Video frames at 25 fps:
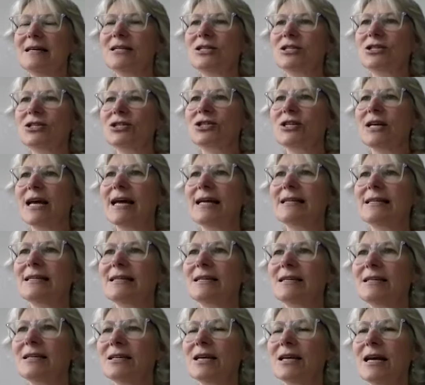the chat.
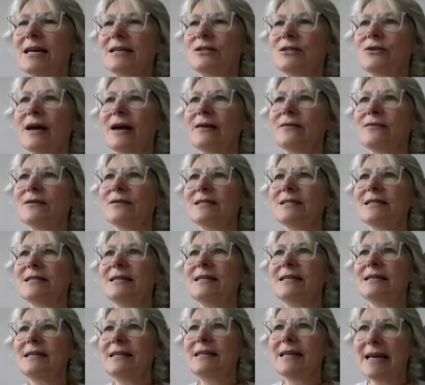In case you haven't
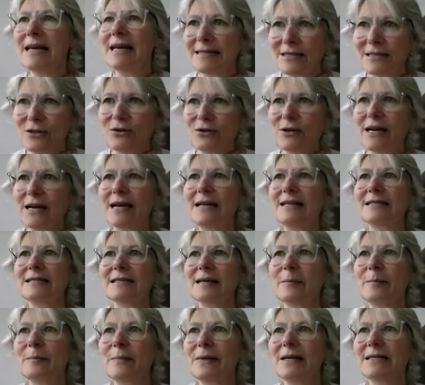seen it, yes, you can
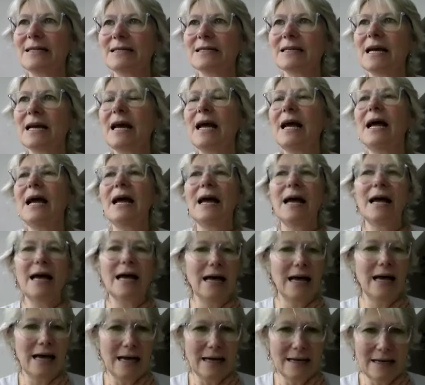submit
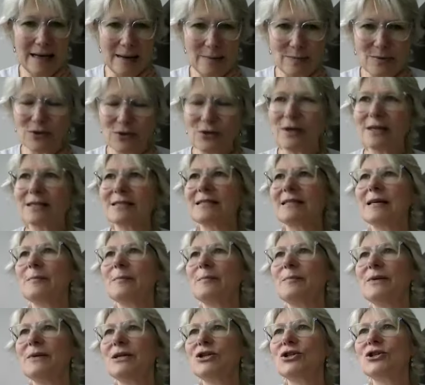an abstract
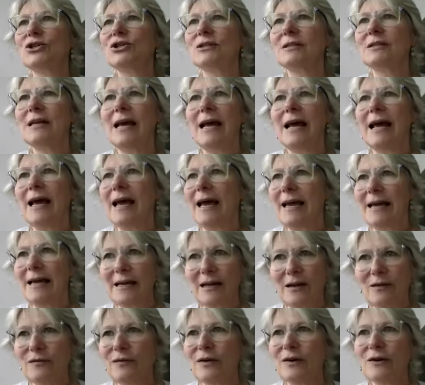submission
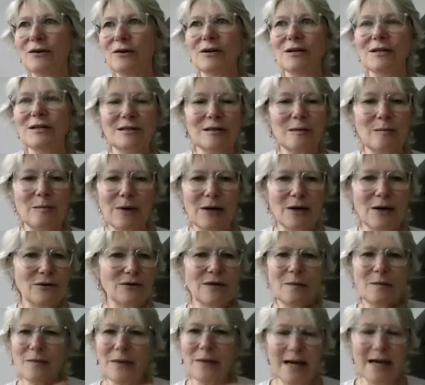and a focus
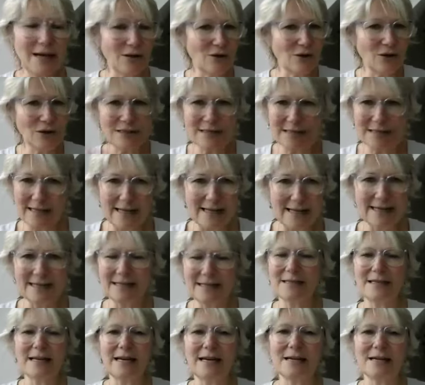symposium. They are not
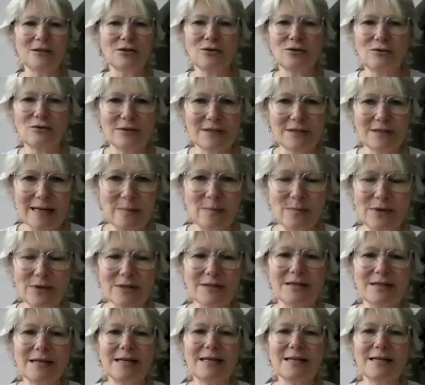linked, they are two
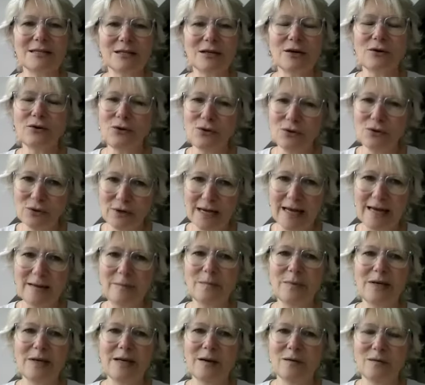separate things. So you
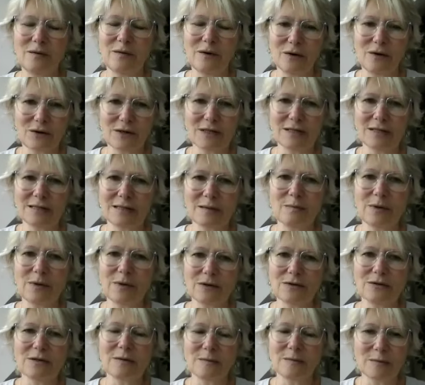can be a focus
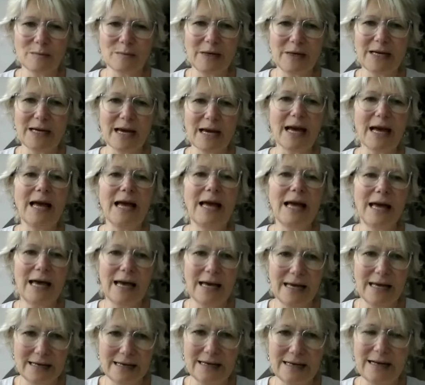symposium speaker
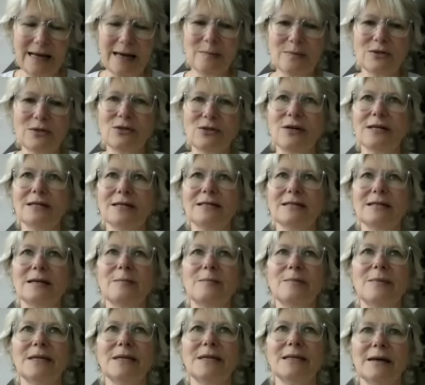and an abstract
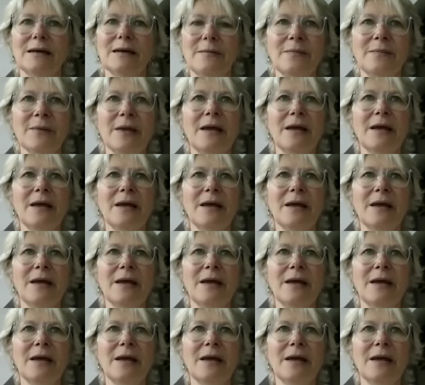submitter.